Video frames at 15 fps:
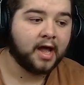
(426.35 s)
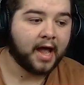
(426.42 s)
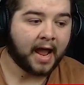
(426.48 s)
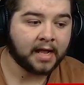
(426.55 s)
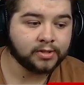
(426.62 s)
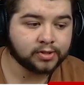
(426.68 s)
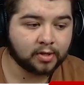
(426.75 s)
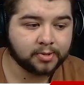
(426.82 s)

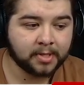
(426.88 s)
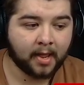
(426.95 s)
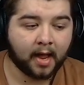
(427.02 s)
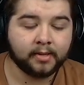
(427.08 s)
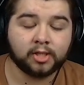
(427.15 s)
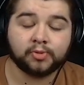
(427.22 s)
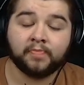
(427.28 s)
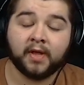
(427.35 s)
Enzo
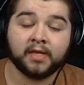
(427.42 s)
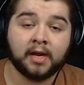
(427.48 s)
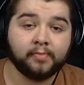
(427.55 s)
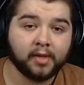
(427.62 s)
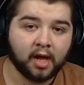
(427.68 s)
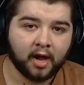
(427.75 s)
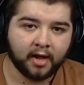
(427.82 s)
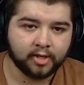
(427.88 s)
Fernandez picking up
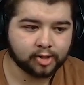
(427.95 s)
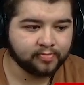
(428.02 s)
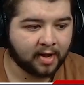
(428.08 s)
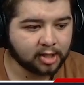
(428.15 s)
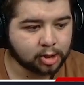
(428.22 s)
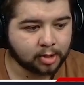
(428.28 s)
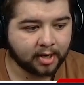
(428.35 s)
the highest match